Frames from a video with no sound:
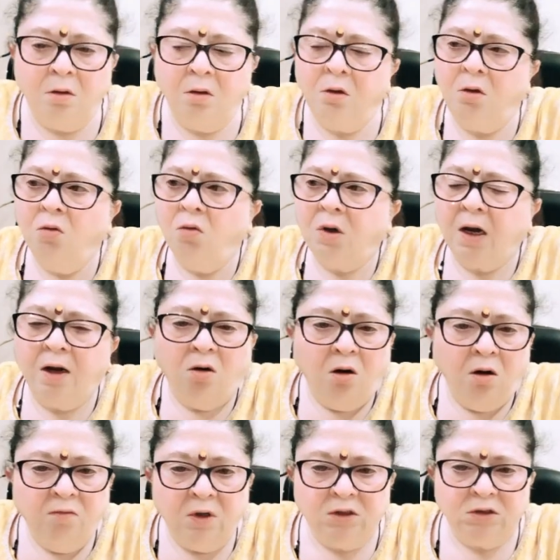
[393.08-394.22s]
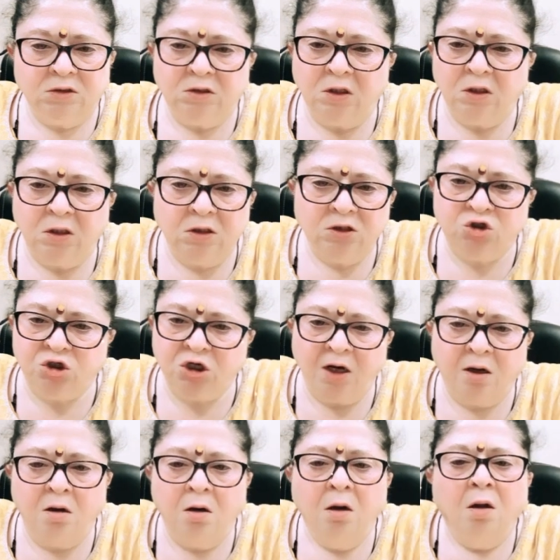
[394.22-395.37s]
you can always check
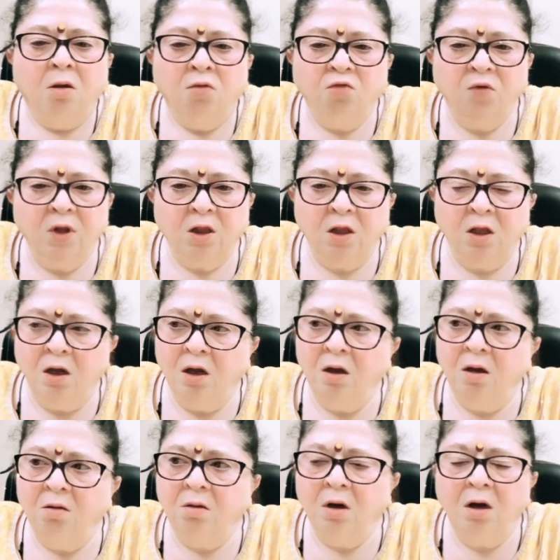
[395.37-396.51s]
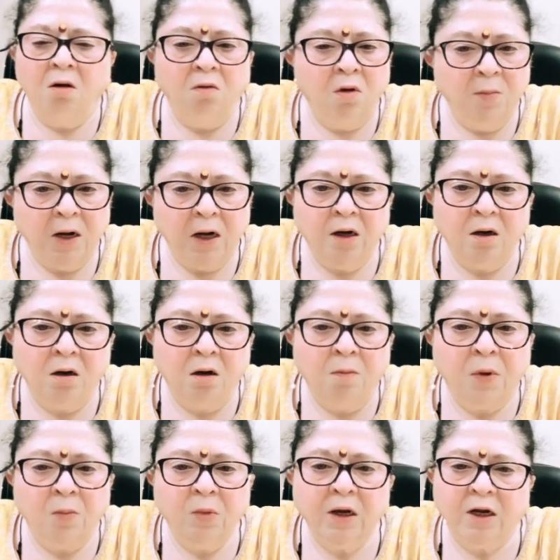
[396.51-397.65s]
with the government
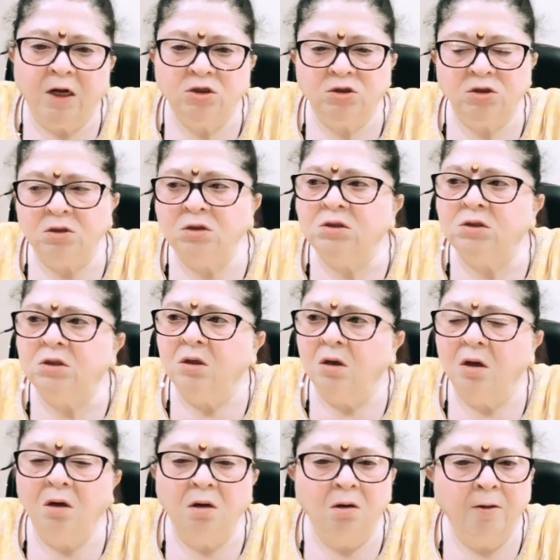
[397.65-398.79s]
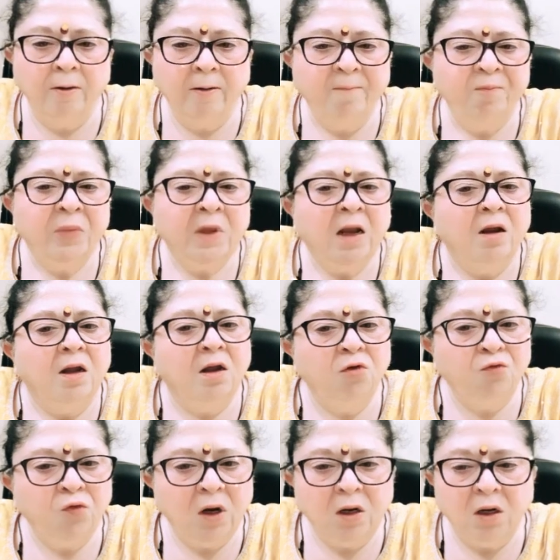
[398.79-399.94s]
publications.
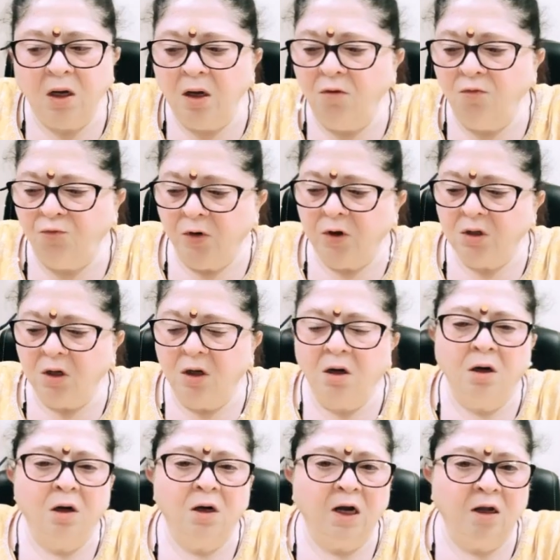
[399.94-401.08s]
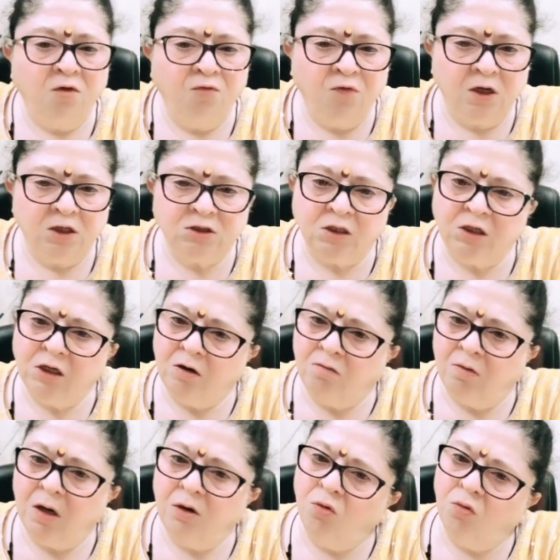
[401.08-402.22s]
If any further clarification
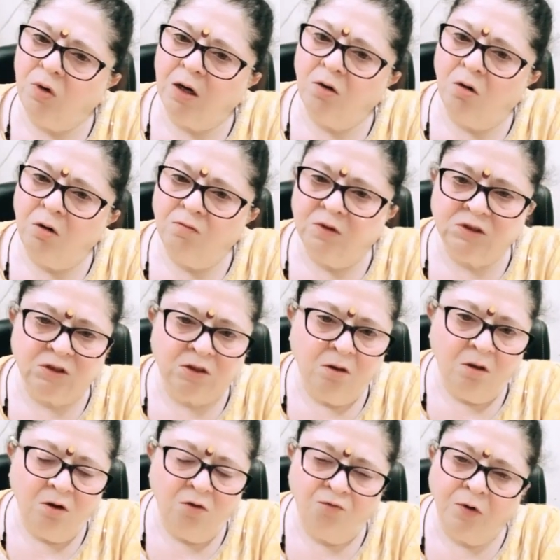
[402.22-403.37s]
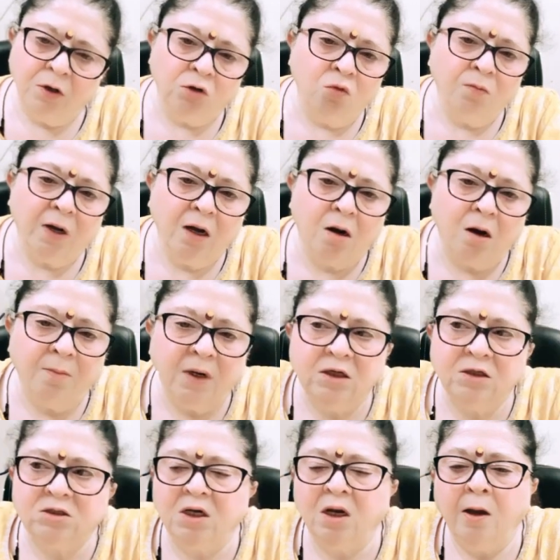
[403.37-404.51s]
required, you can always refer to my
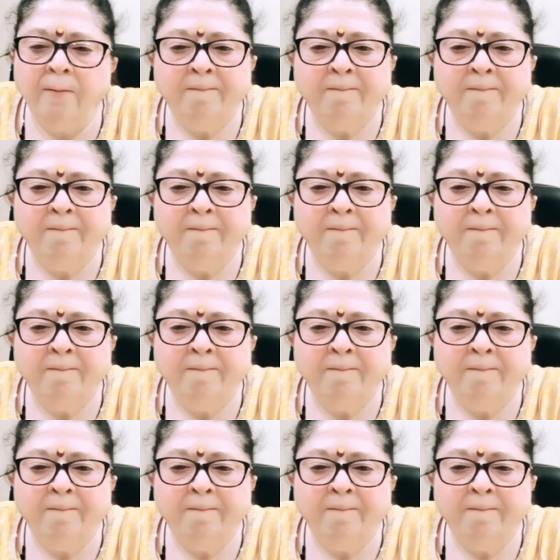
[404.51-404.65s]
commentary.